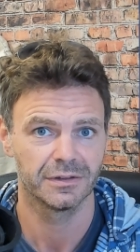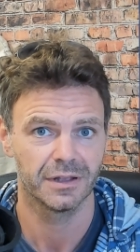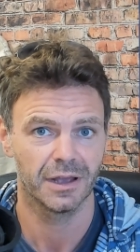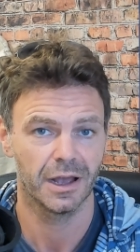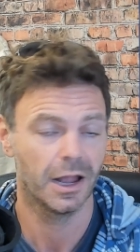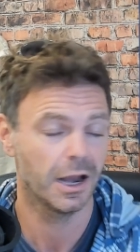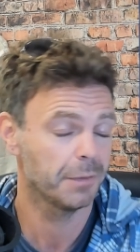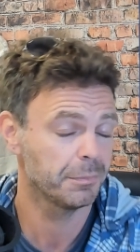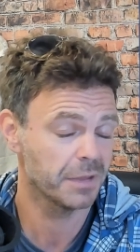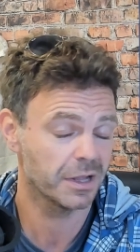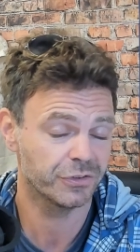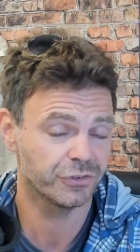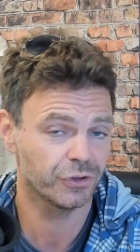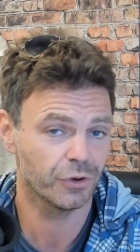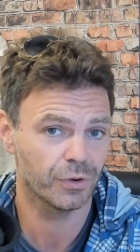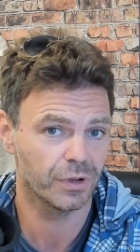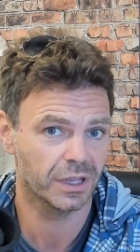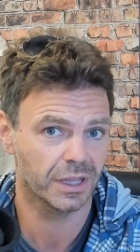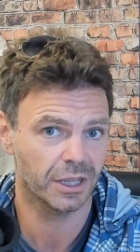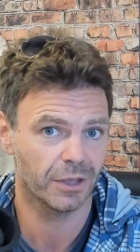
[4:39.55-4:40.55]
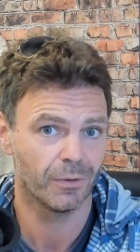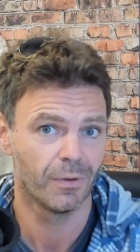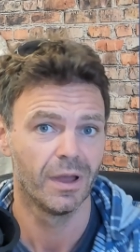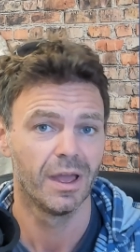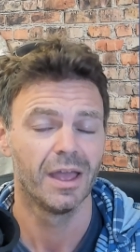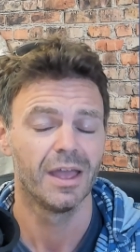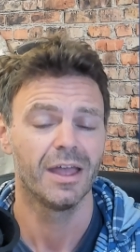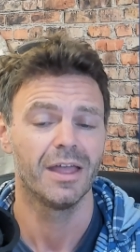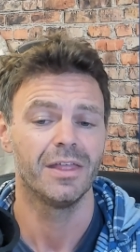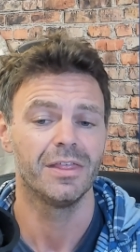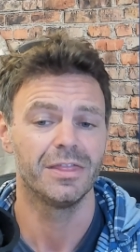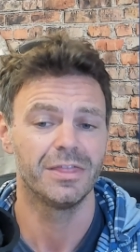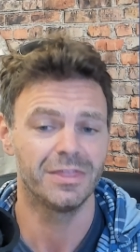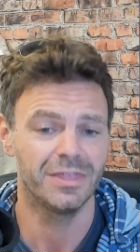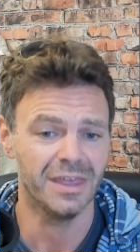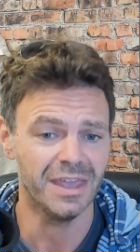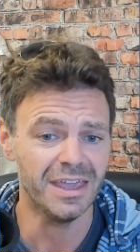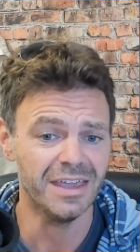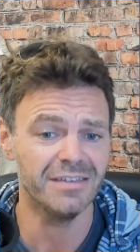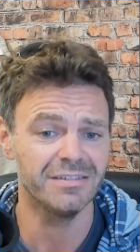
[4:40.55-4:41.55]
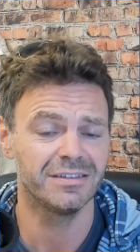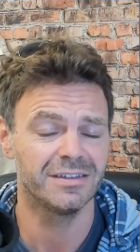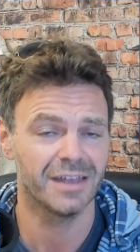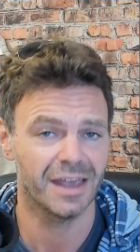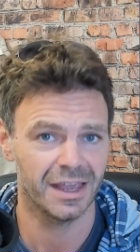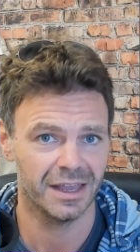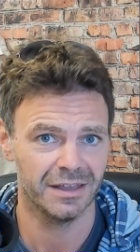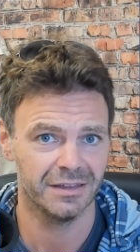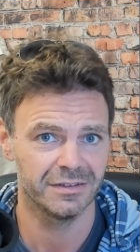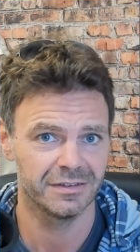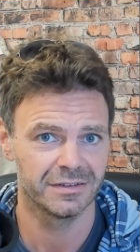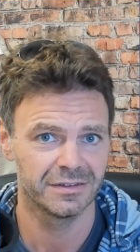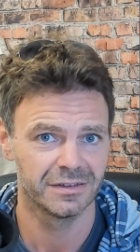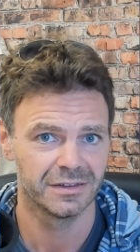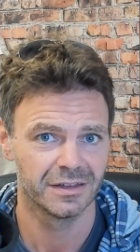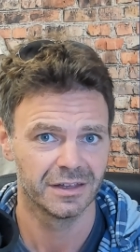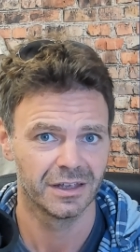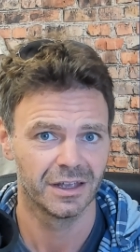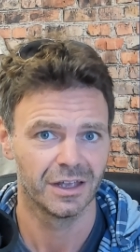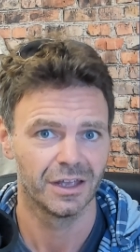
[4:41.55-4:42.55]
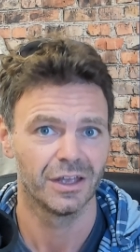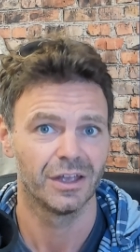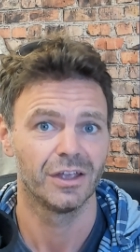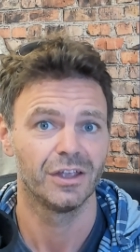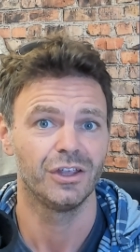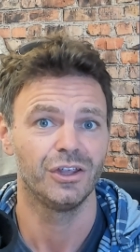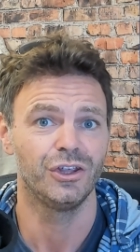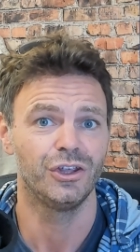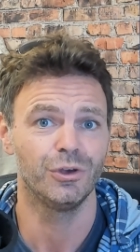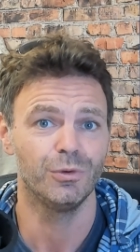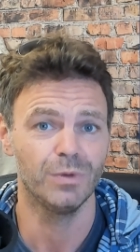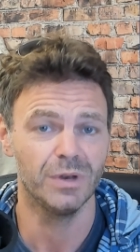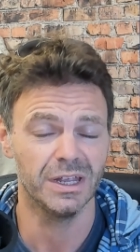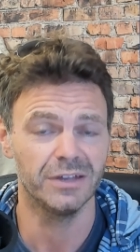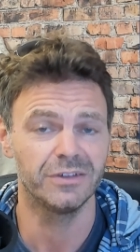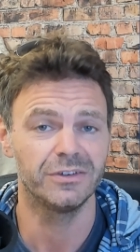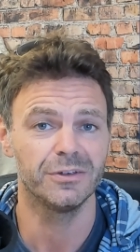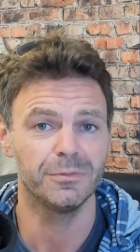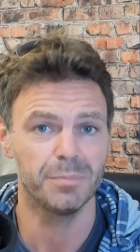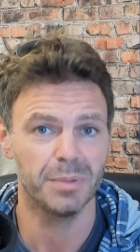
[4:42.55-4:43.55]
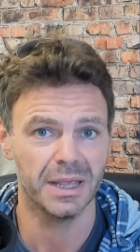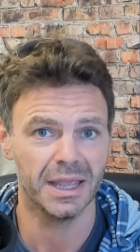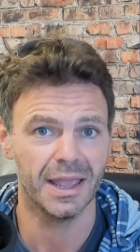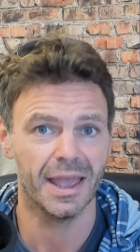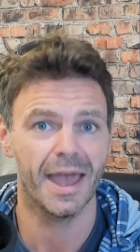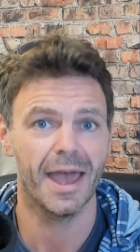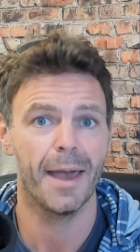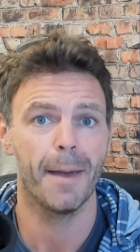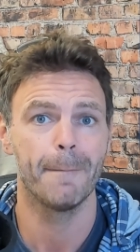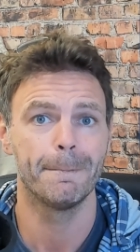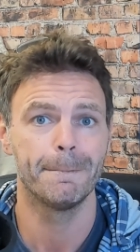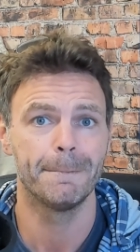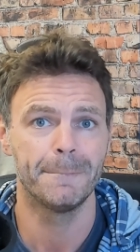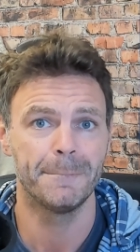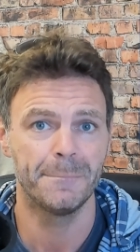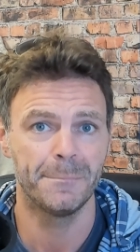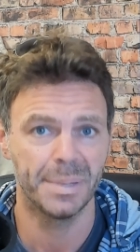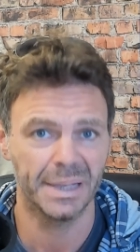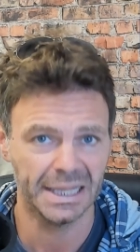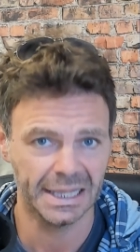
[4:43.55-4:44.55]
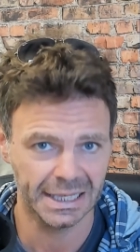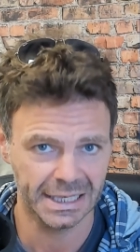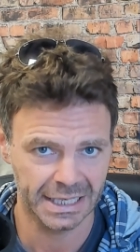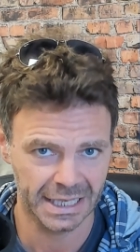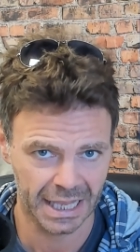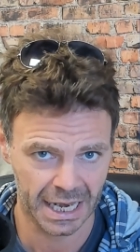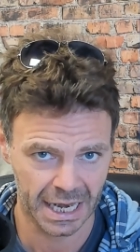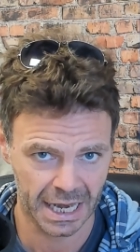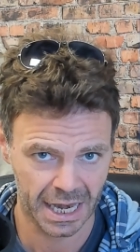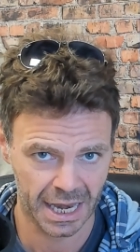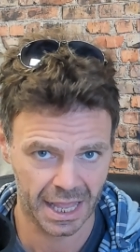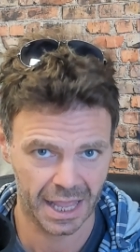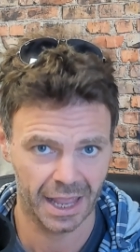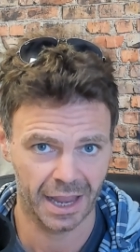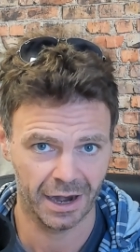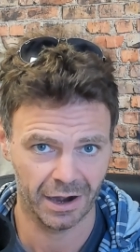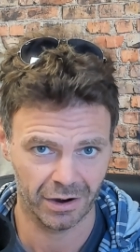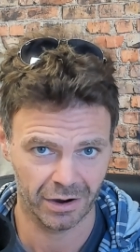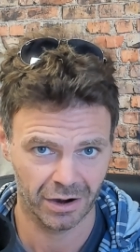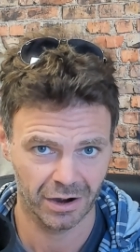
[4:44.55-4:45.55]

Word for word: And I'm not joking you. These days, you need to be a billionaire.